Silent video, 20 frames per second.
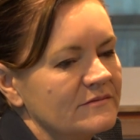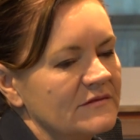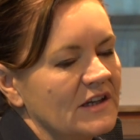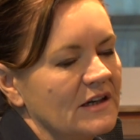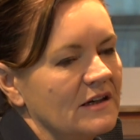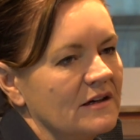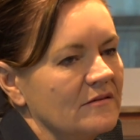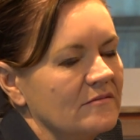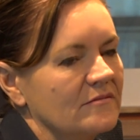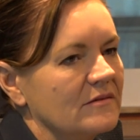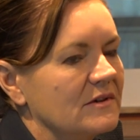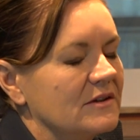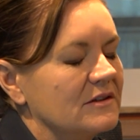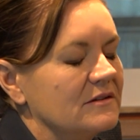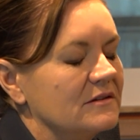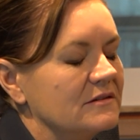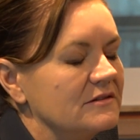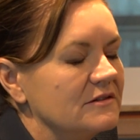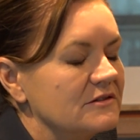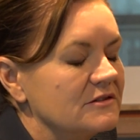Yeah,
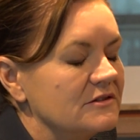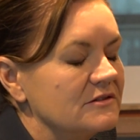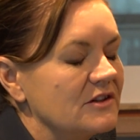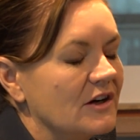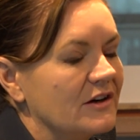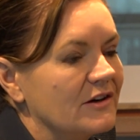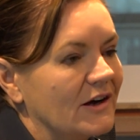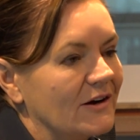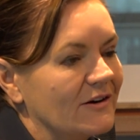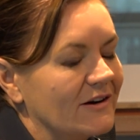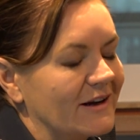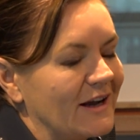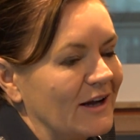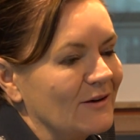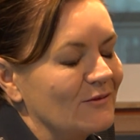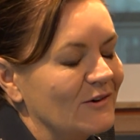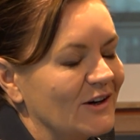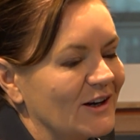don't know. Again,